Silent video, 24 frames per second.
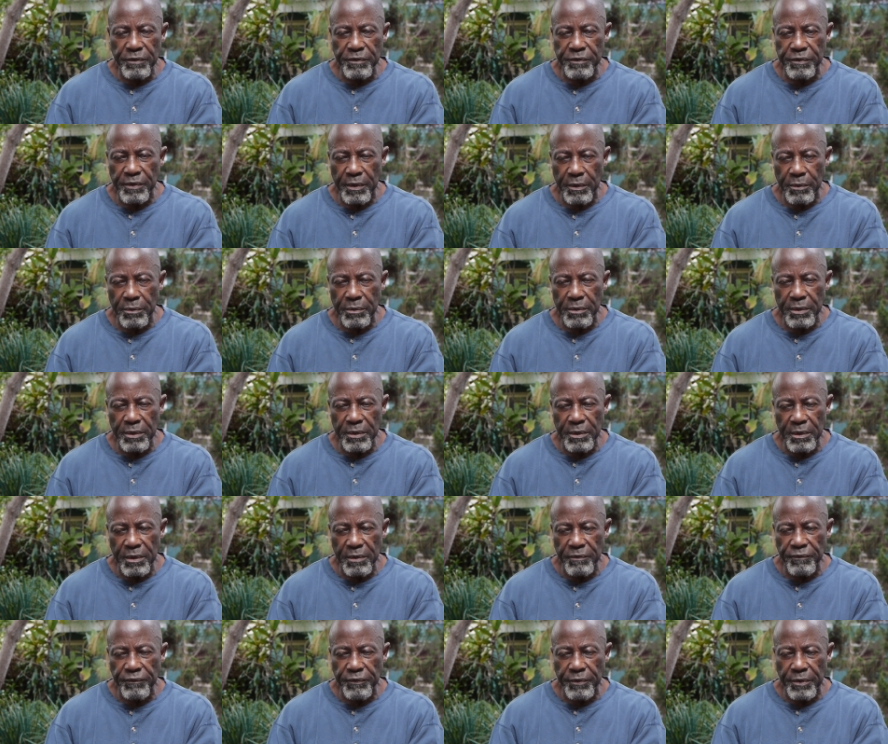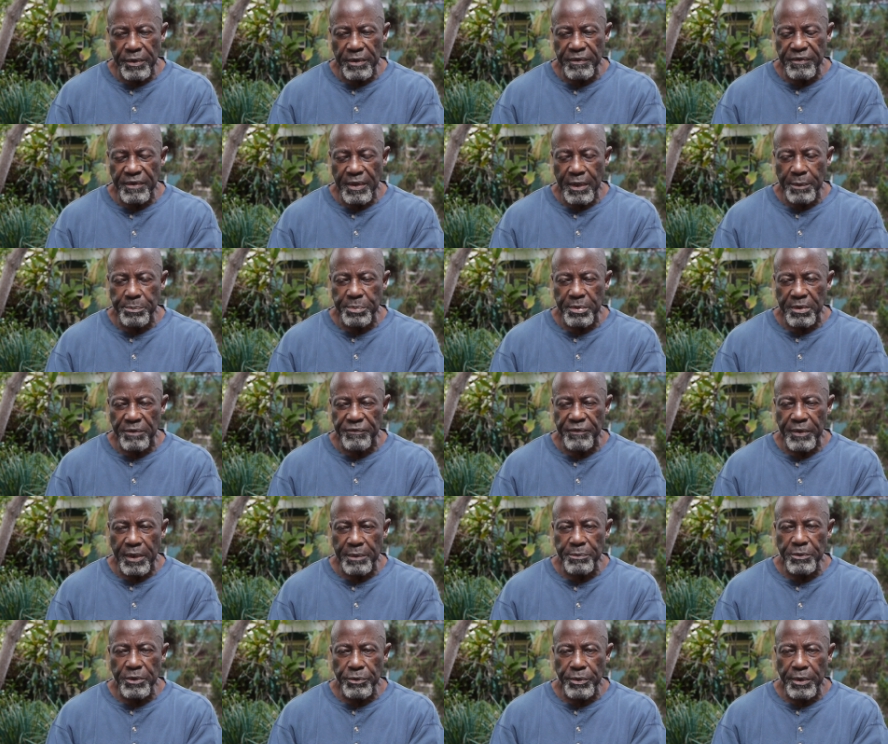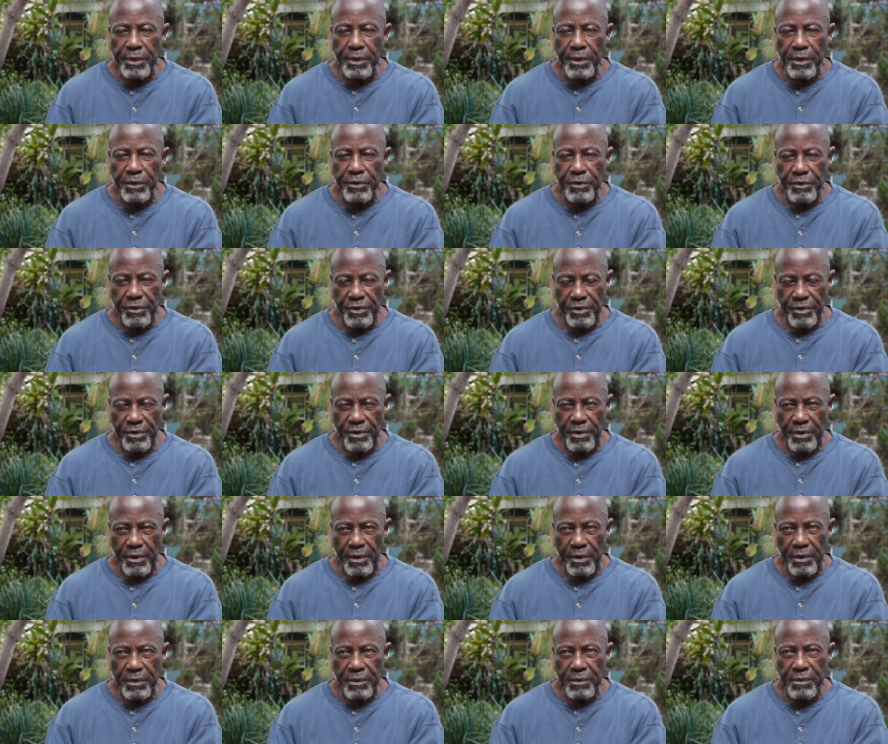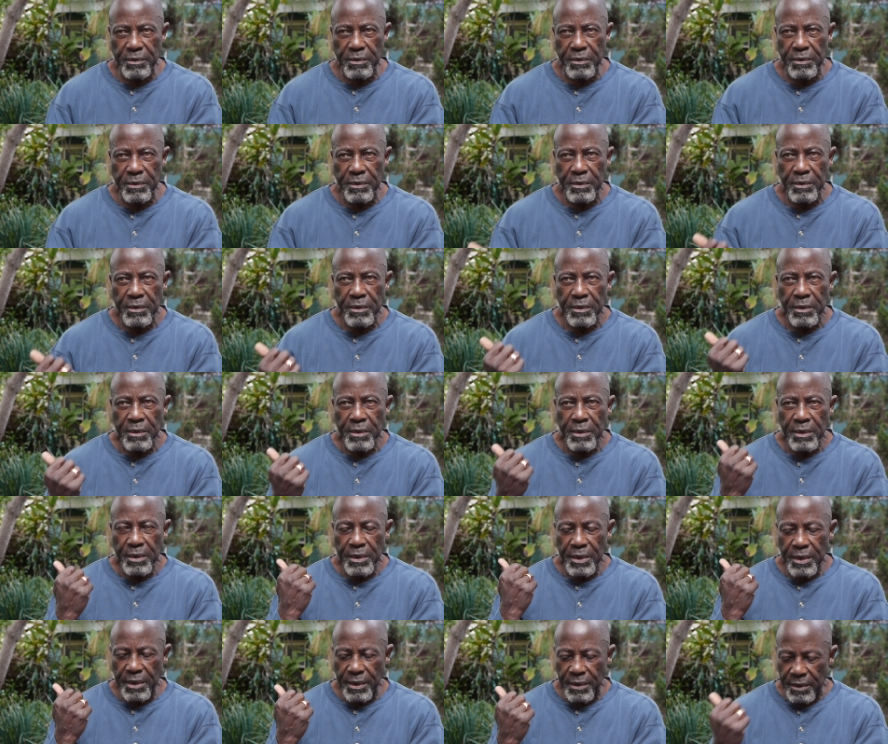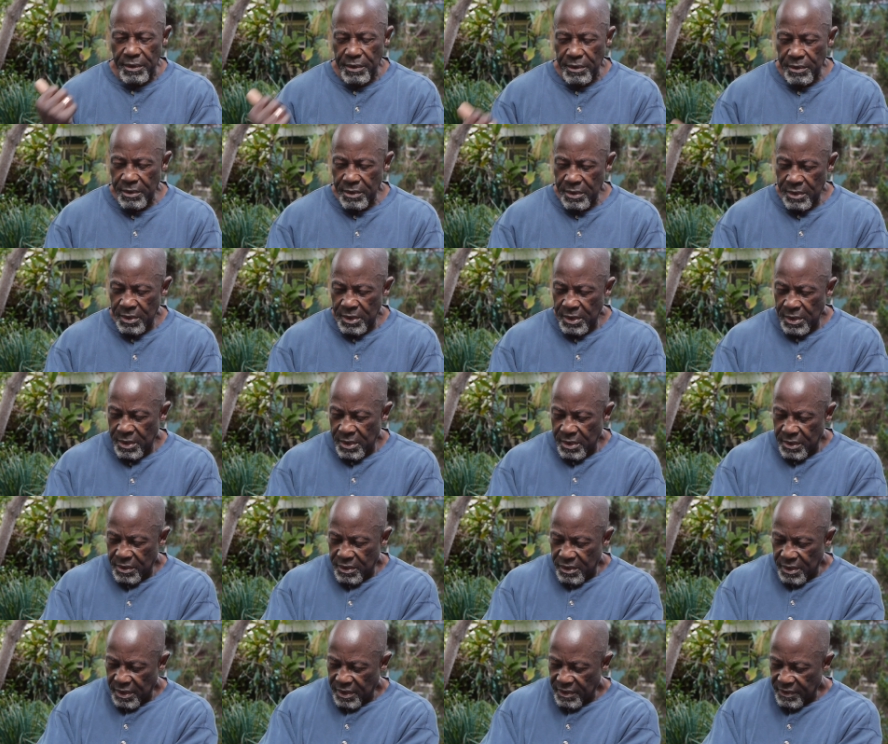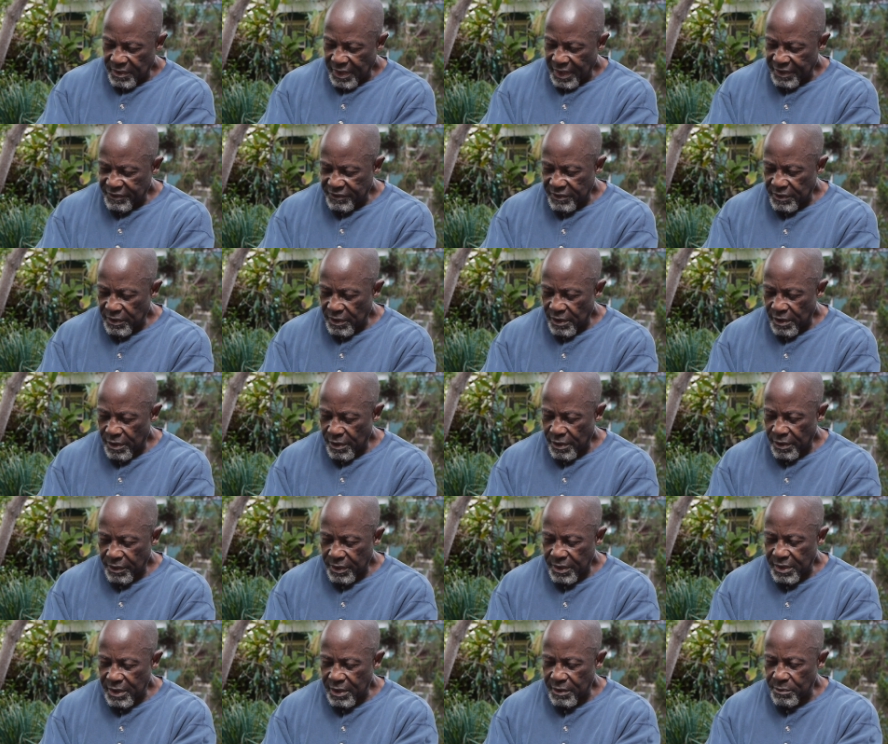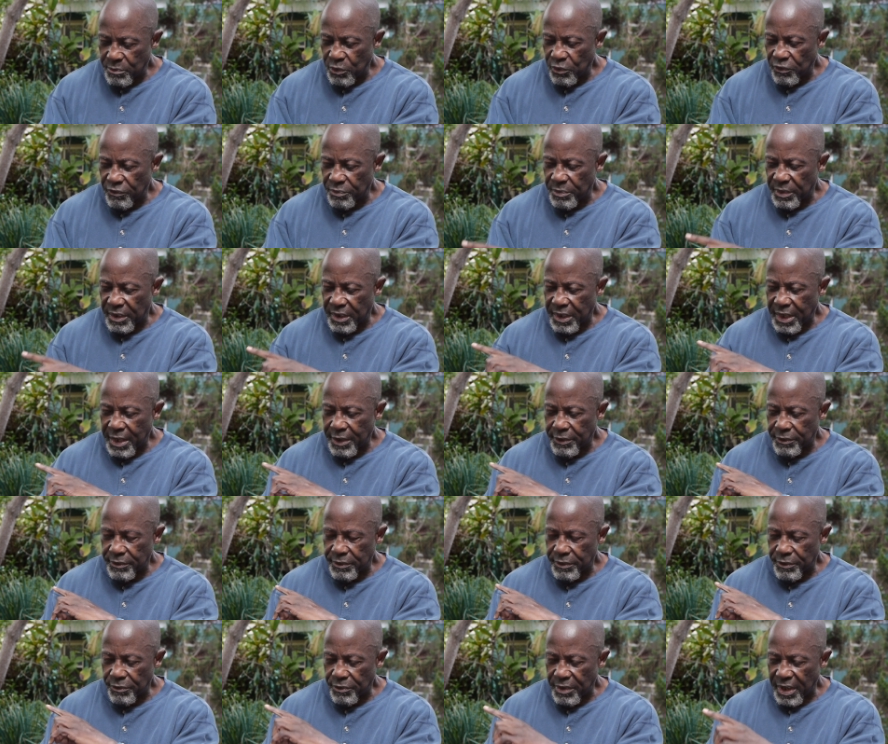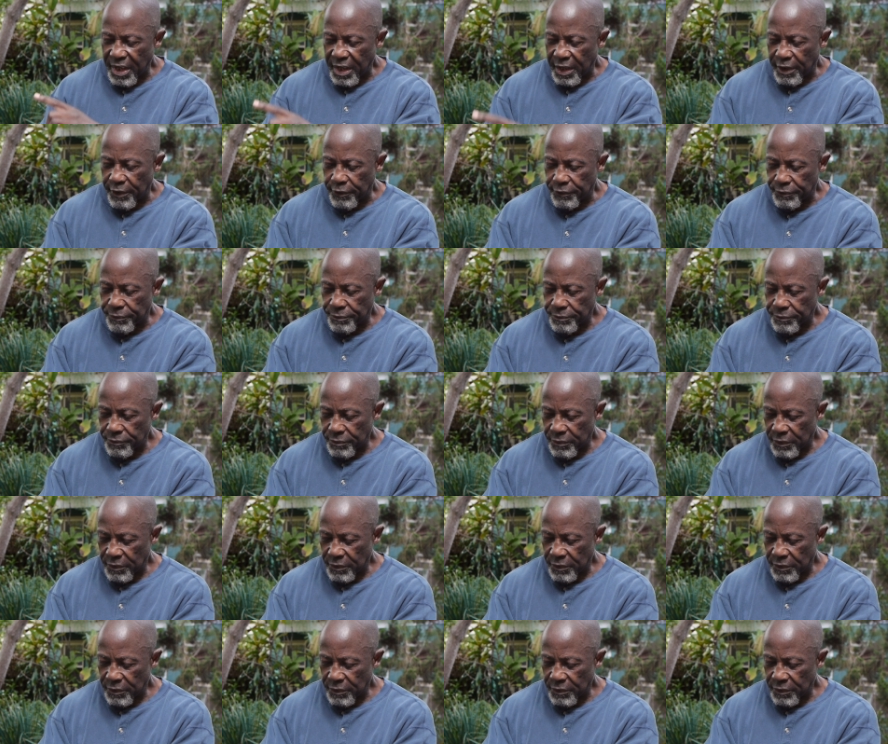So, for example, if I'm doing a curl here, that's an arcing movement out and around.